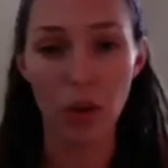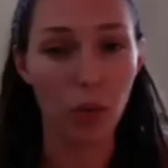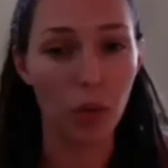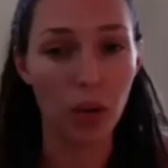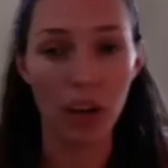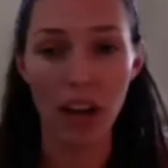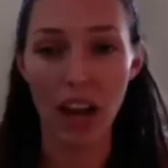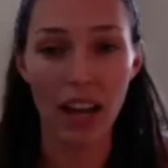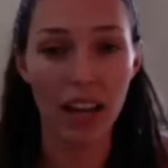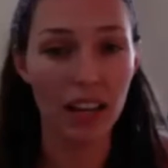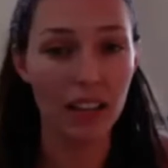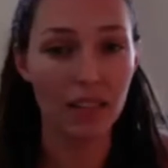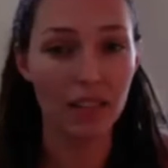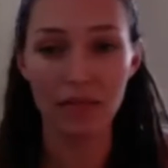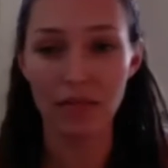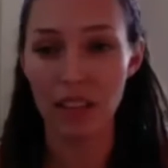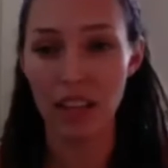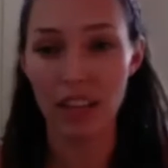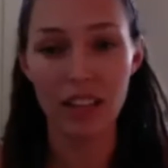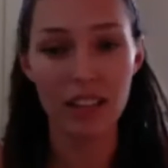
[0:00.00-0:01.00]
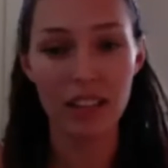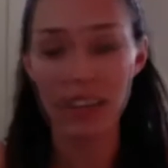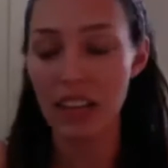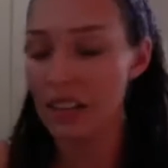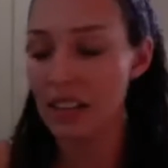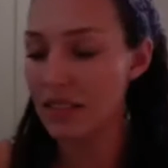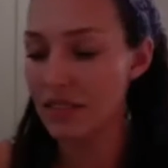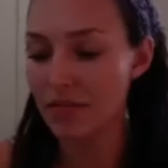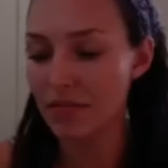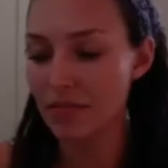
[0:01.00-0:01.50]
when
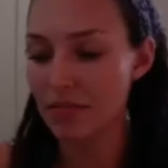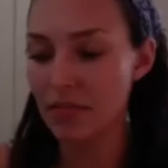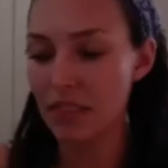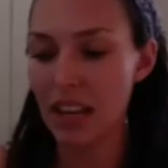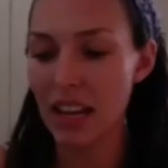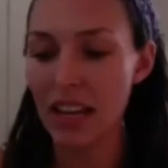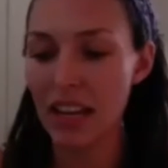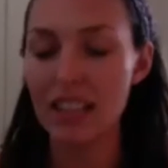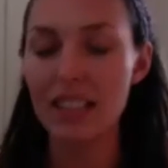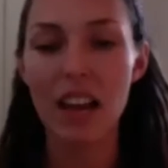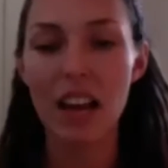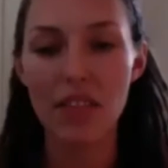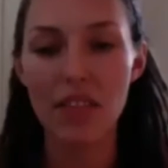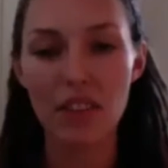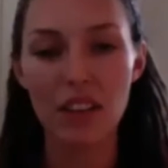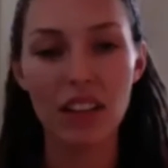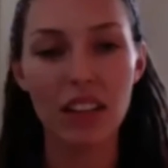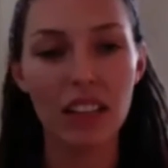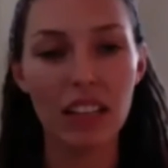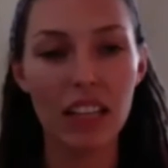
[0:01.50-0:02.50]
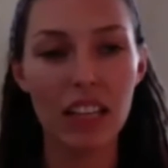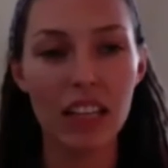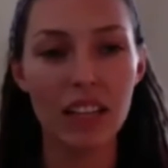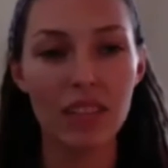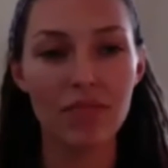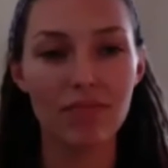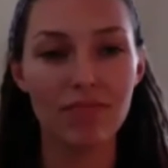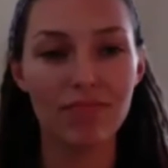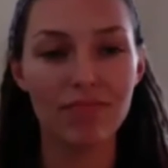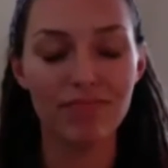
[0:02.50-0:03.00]
it
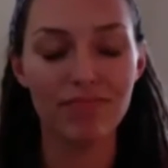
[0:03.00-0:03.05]
definitely